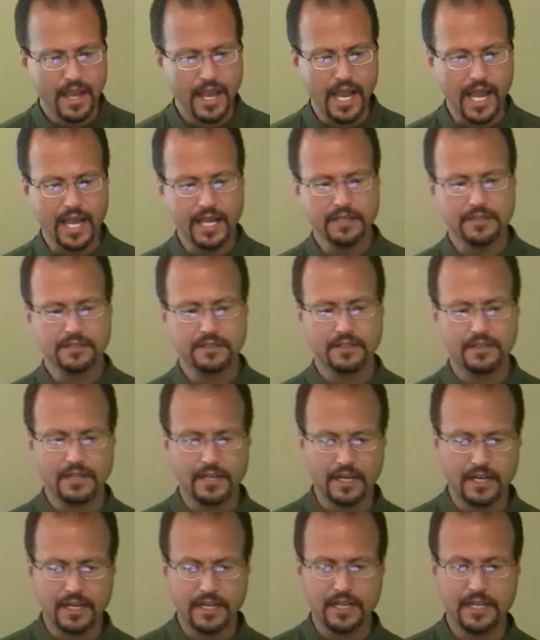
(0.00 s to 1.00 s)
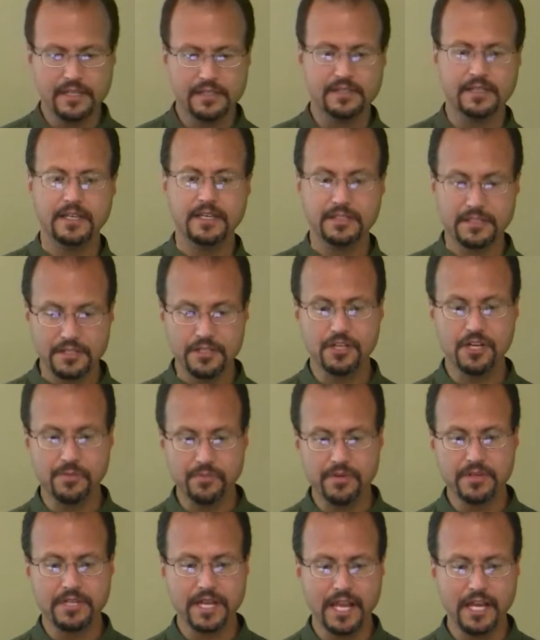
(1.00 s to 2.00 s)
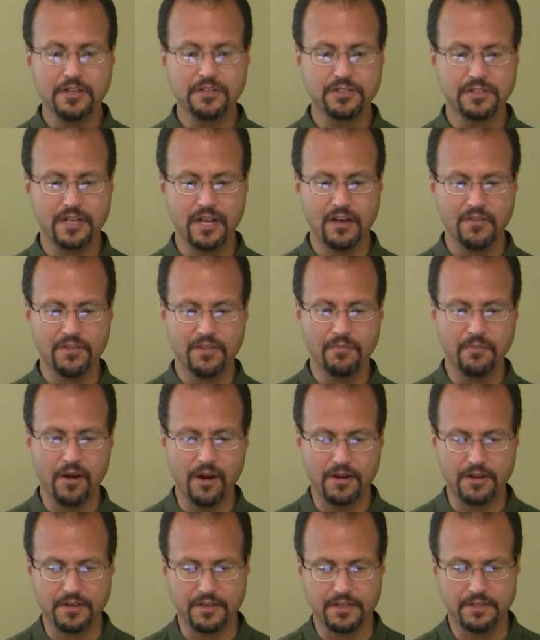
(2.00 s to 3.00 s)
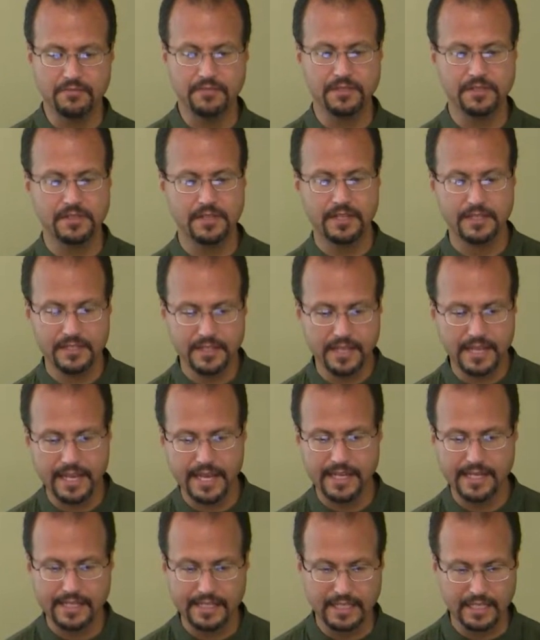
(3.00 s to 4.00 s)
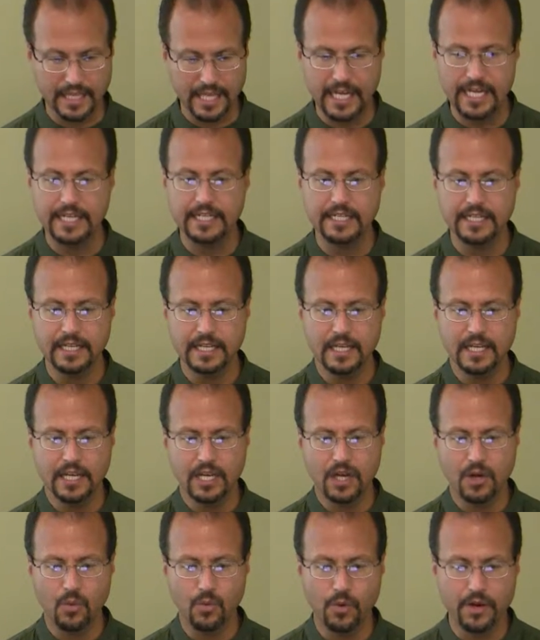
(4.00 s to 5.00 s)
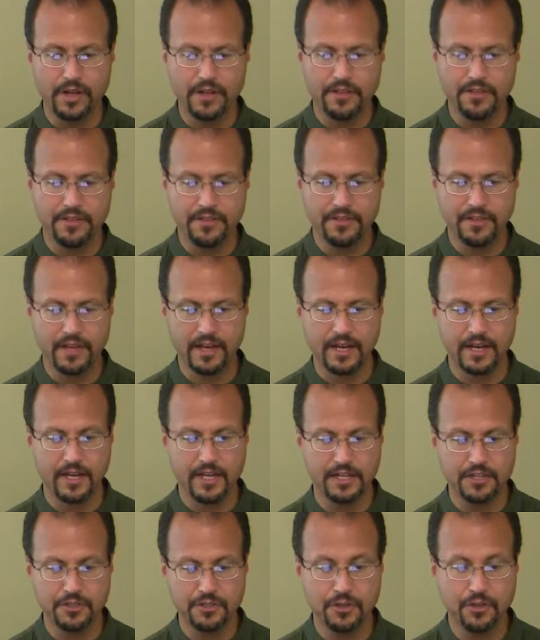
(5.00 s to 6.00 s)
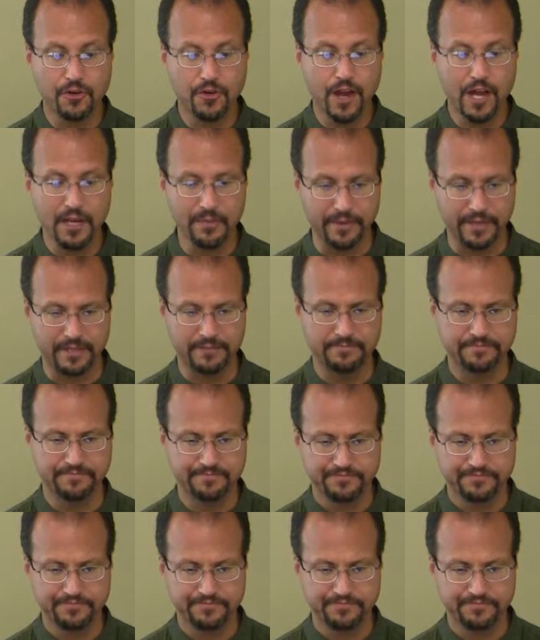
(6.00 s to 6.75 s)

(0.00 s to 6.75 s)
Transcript: And his interpretation of the martyrdoms is again in line with Deuteronomy.